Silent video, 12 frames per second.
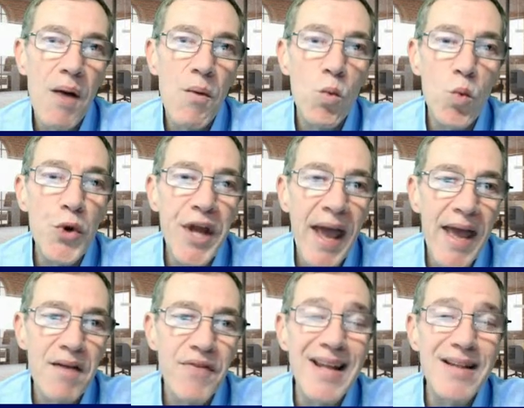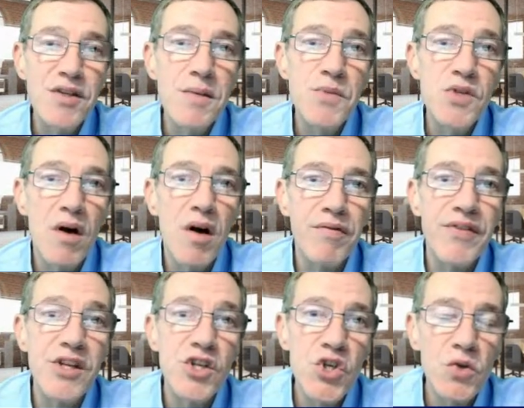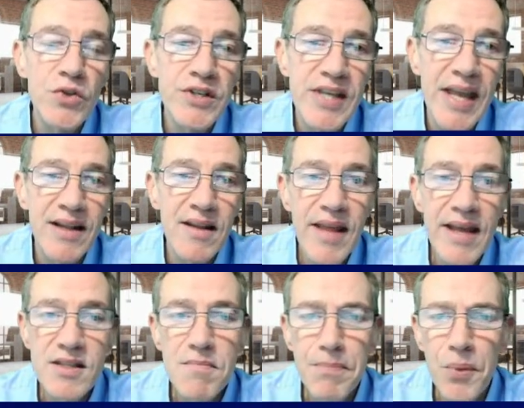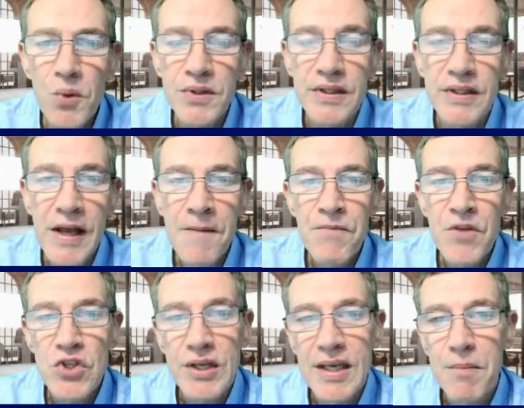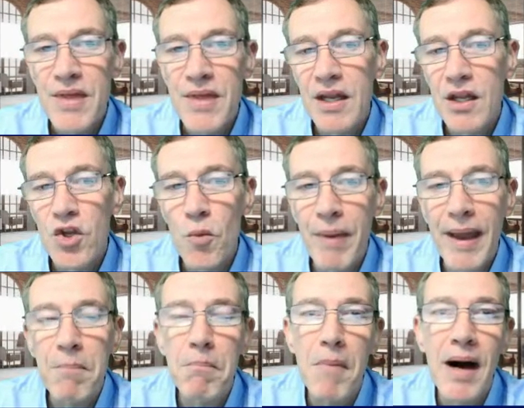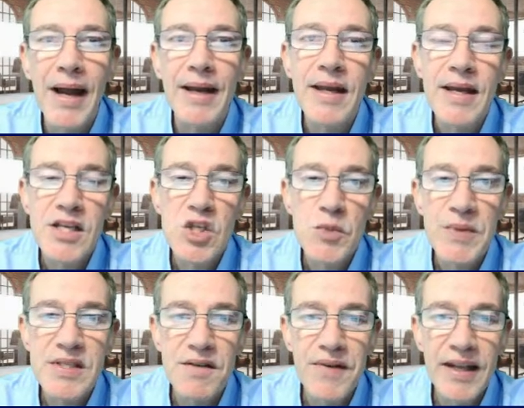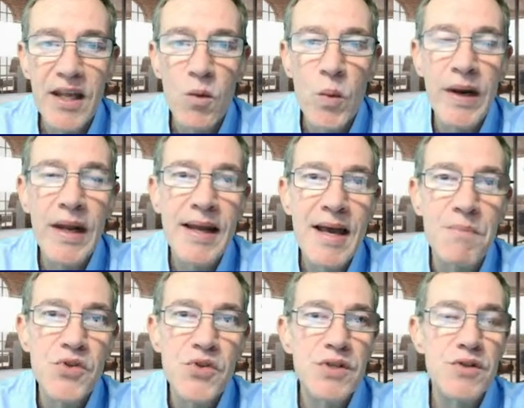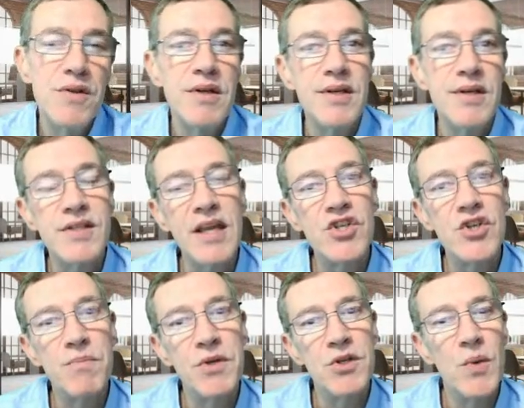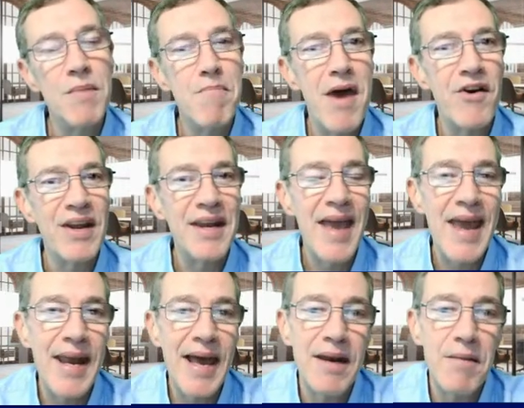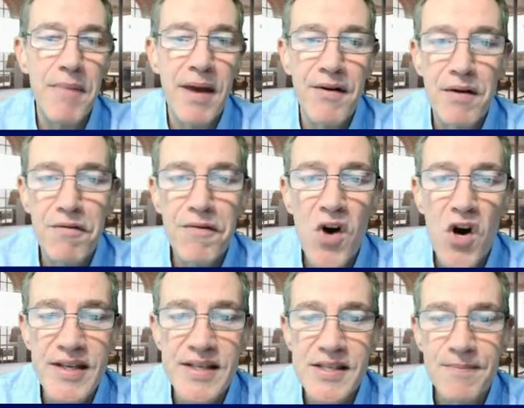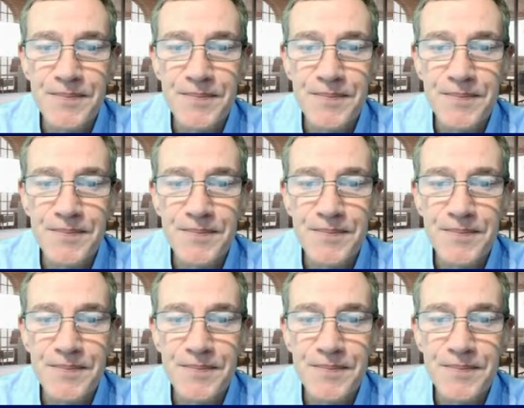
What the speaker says: would have in terms of the Children's Act. And that's important to keep that in your back mind, specifically when it comes to the distinction between married and unmarried fathers.